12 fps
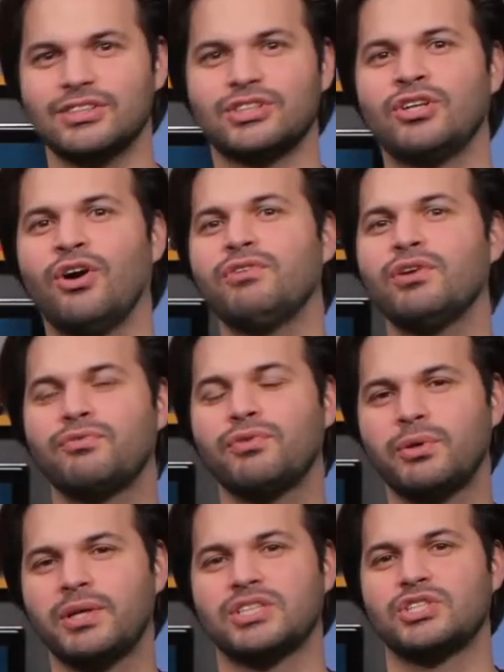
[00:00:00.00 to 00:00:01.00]
The synovial
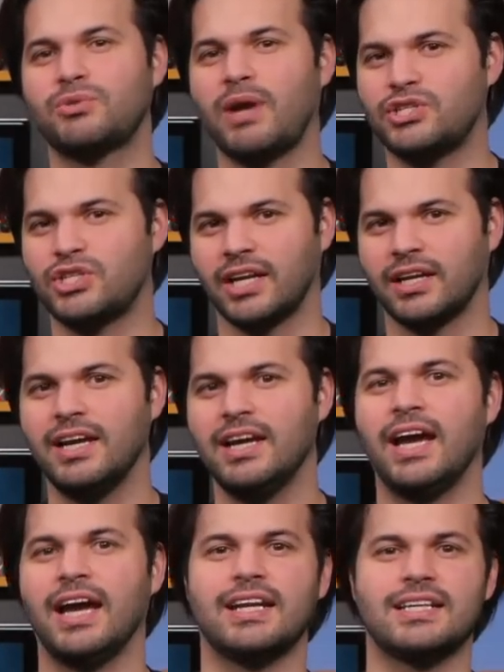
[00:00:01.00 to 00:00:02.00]
fluid is stretching,
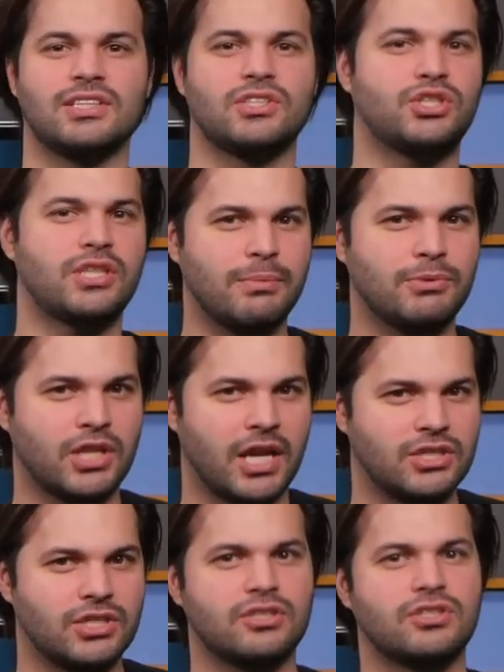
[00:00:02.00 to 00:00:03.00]
and as its shape
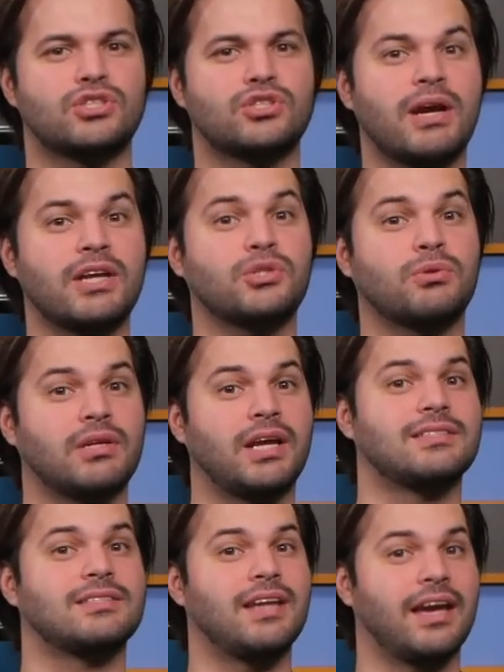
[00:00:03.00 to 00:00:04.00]
changes, the stretch
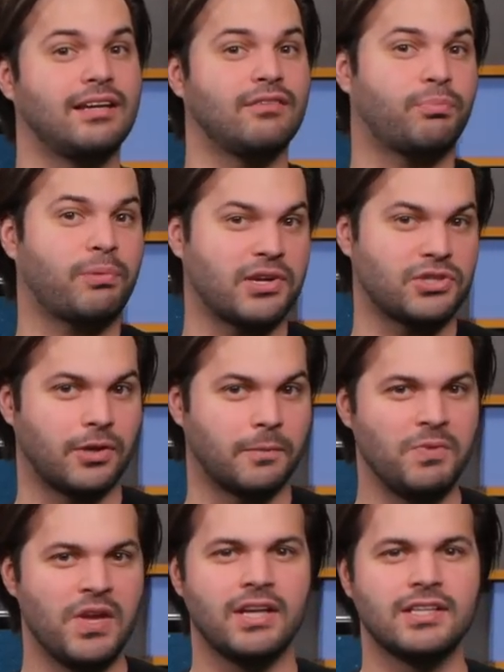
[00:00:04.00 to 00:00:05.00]
creates negative pressure.
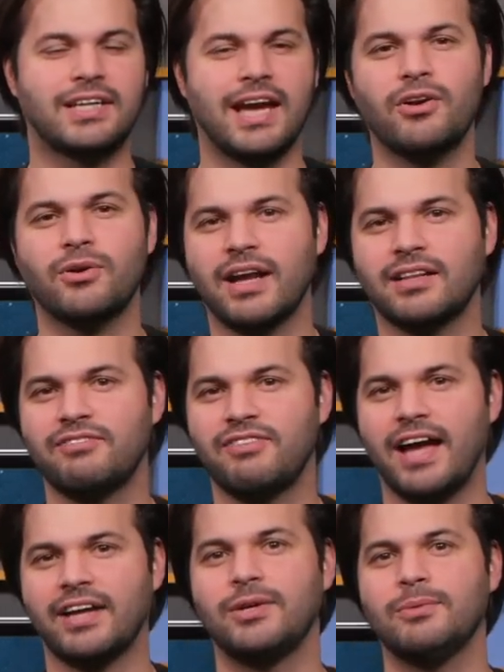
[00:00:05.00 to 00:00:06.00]
To counteract the
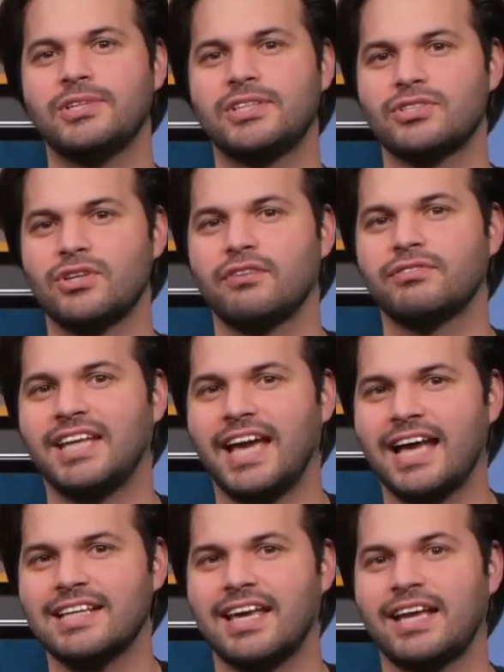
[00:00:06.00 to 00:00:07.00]
vacuum, the dissolved
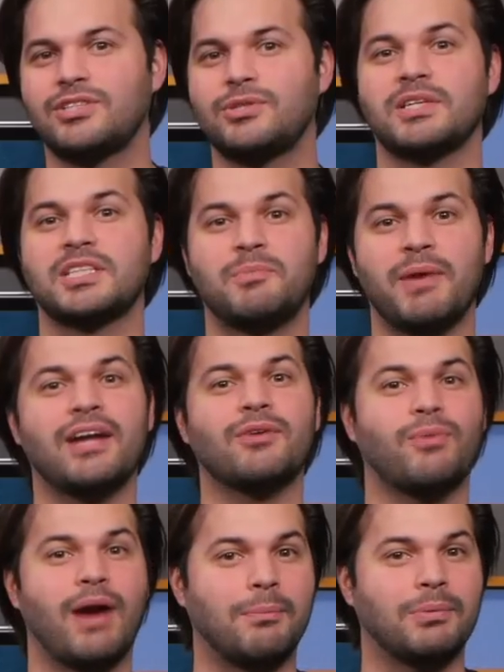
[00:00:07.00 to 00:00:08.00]
gas has to expand
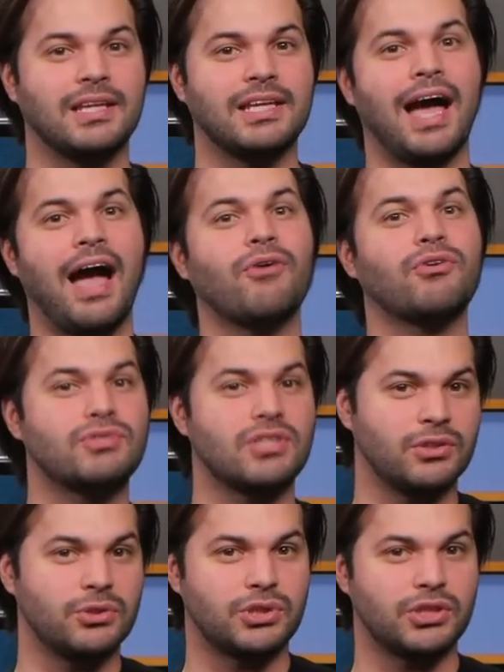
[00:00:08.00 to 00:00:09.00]
rapidly out of
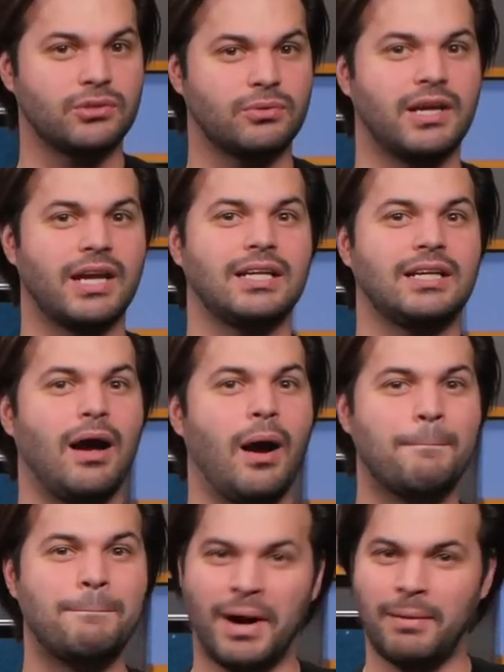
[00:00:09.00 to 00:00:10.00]
solution, creating a
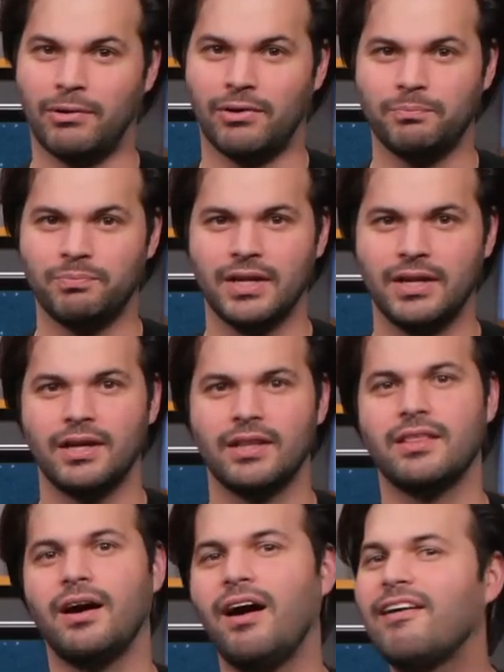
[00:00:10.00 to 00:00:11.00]
bubble.
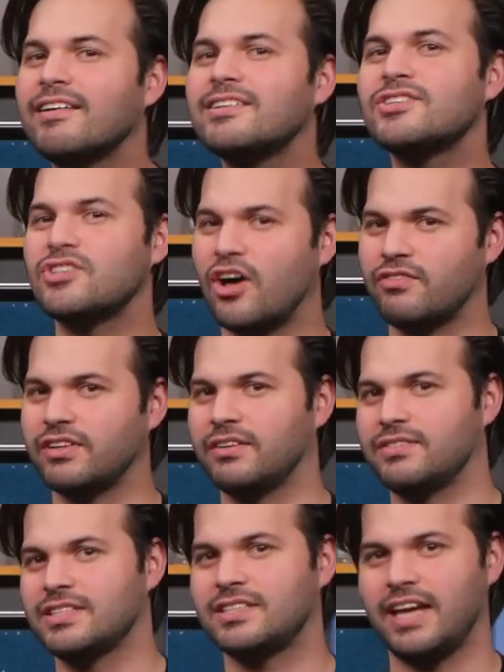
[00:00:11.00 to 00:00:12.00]
The undissolving of
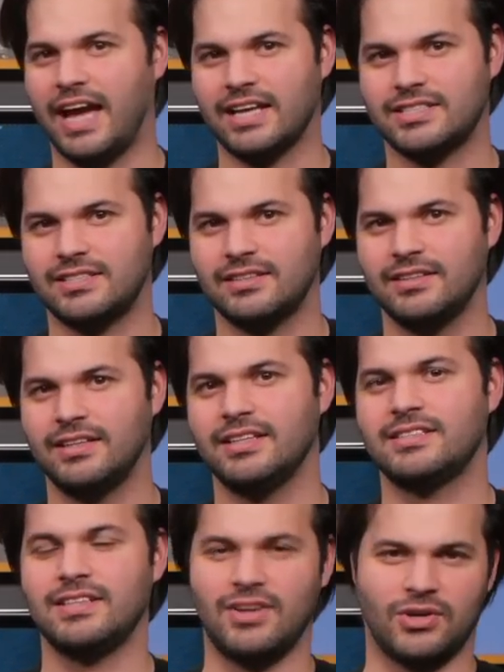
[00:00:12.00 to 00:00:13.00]
this gas
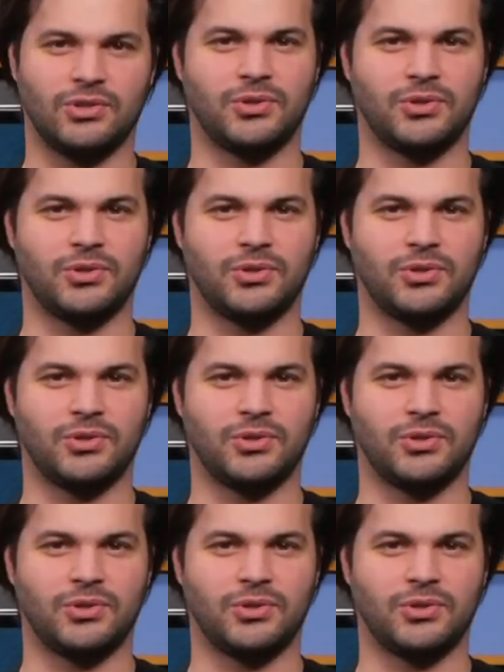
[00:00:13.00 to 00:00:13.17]
is the knuckle